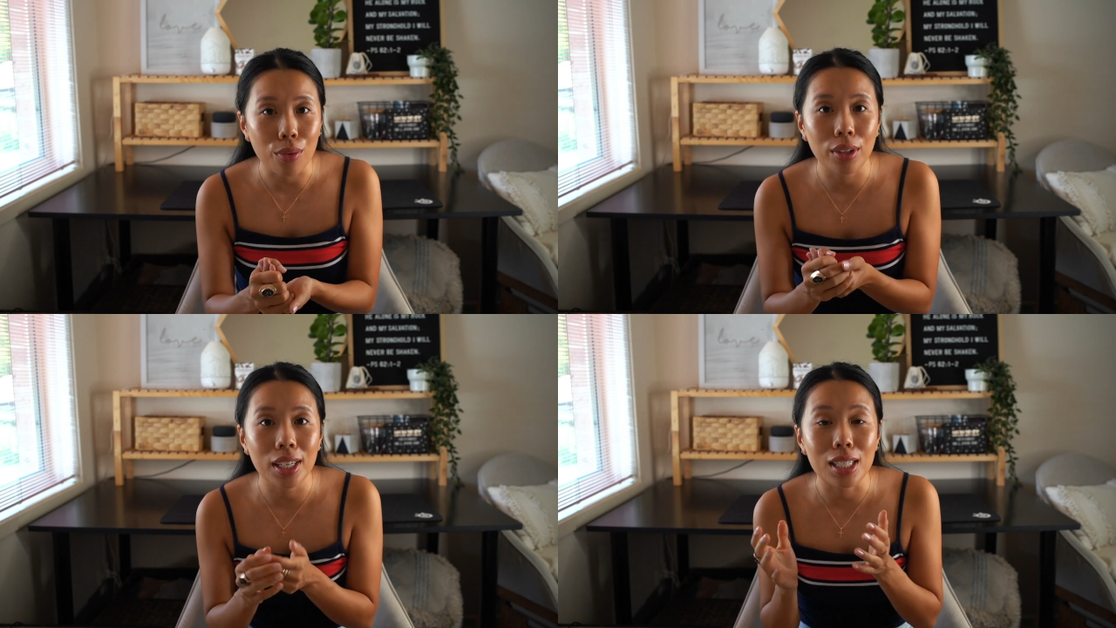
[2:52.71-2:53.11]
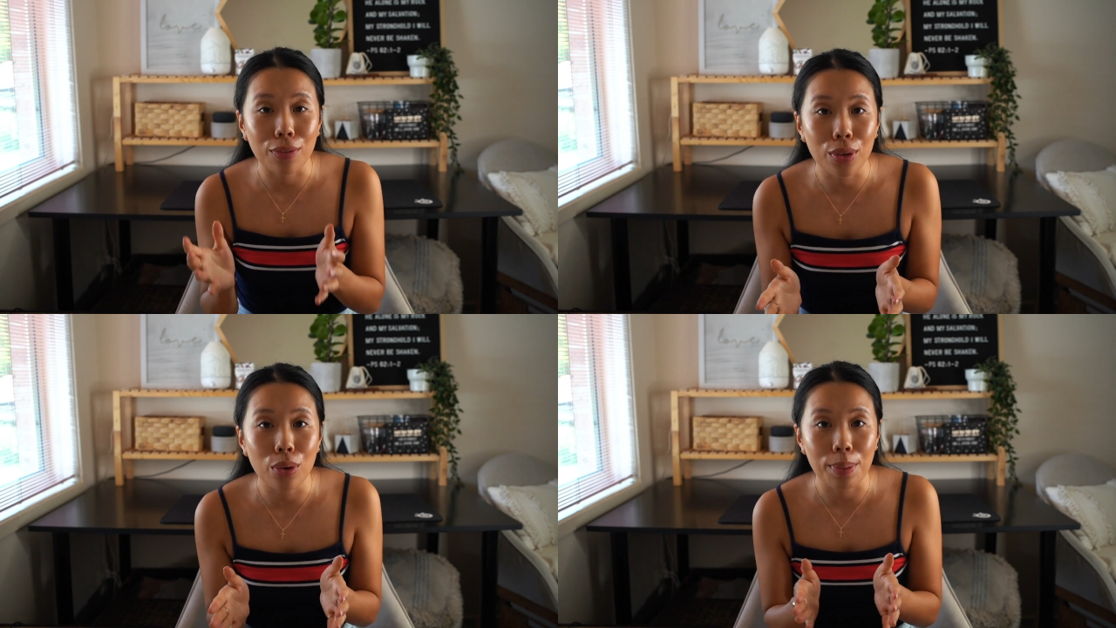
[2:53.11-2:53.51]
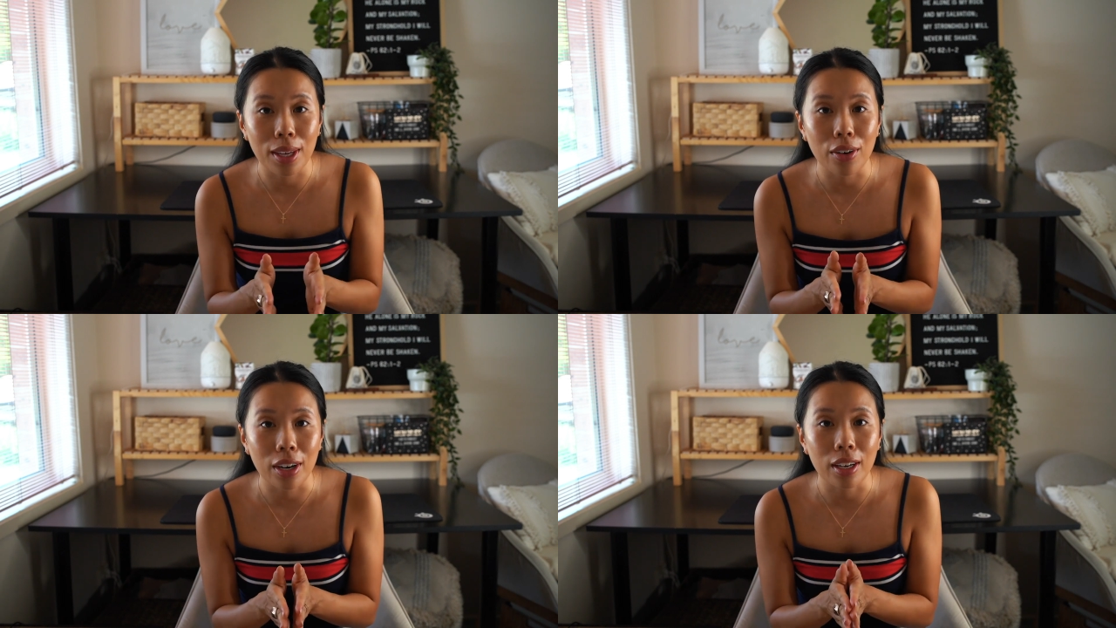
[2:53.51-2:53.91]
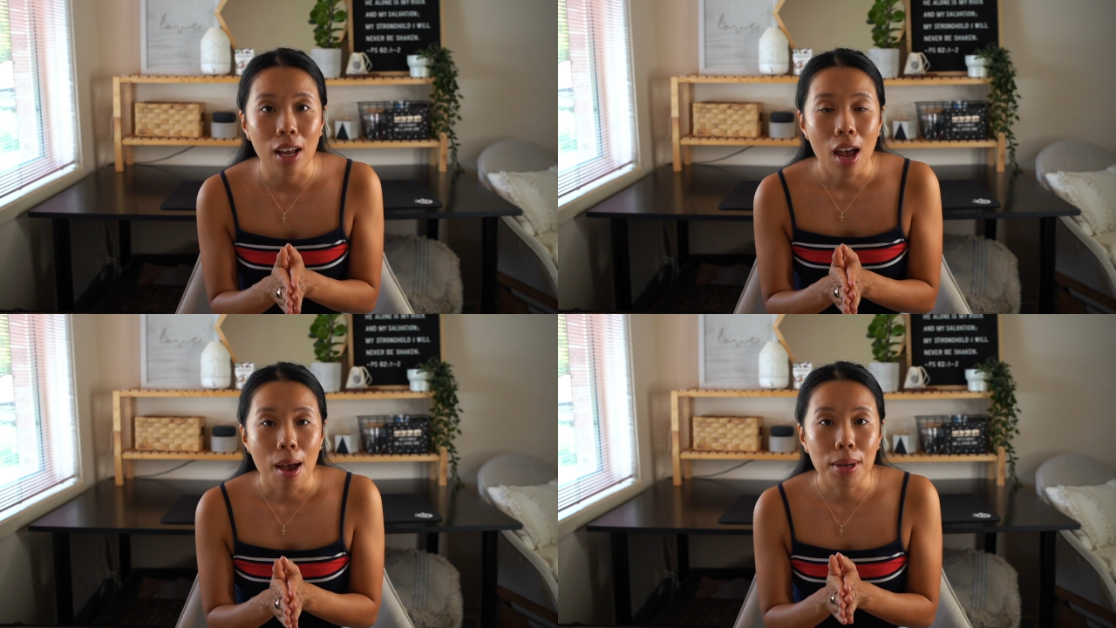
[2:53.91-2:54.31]
a really difficult period
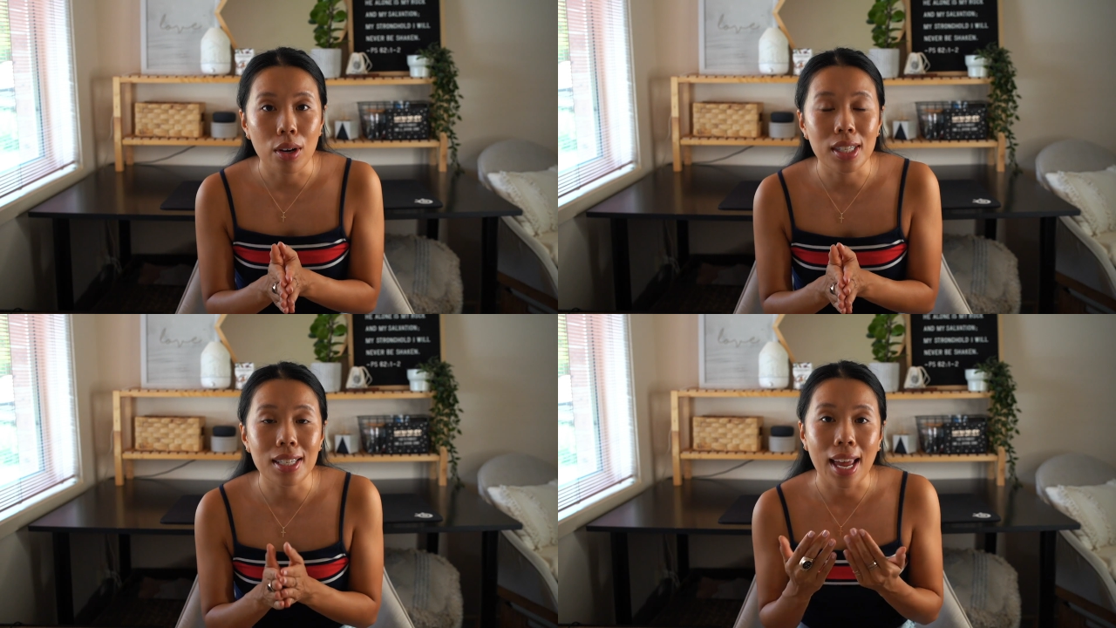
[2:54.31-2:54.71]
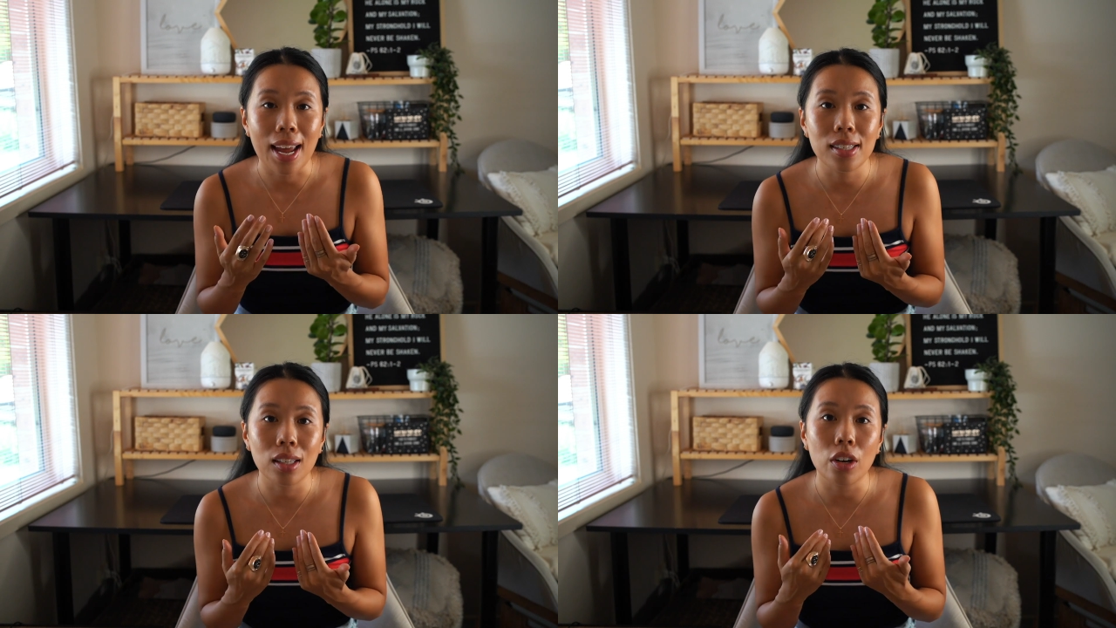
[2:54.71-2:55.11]
because it takes